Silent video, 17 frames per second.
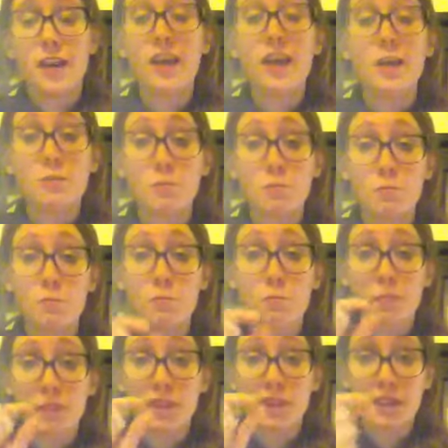in
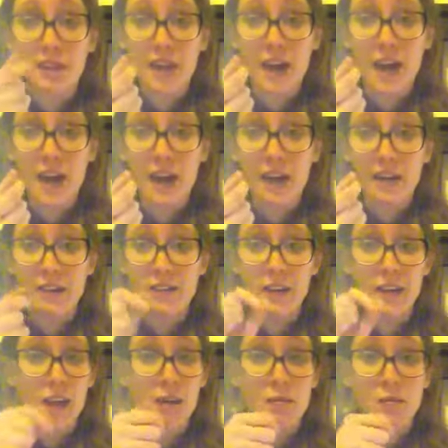the eyes,
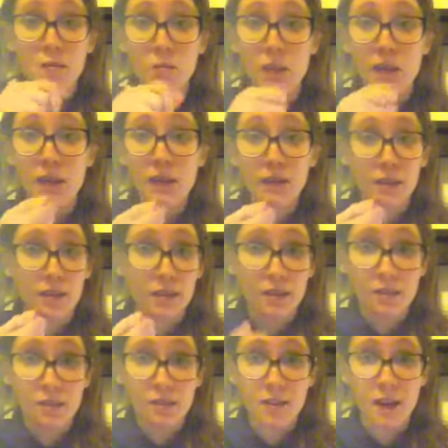like I was bending the
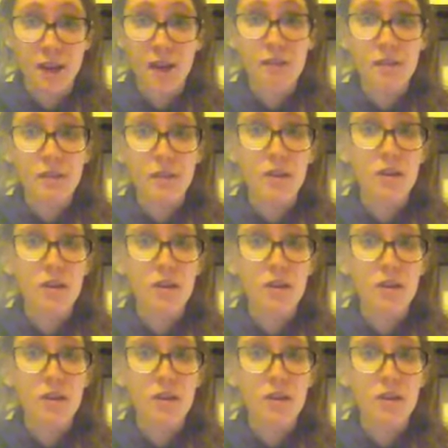needles in half.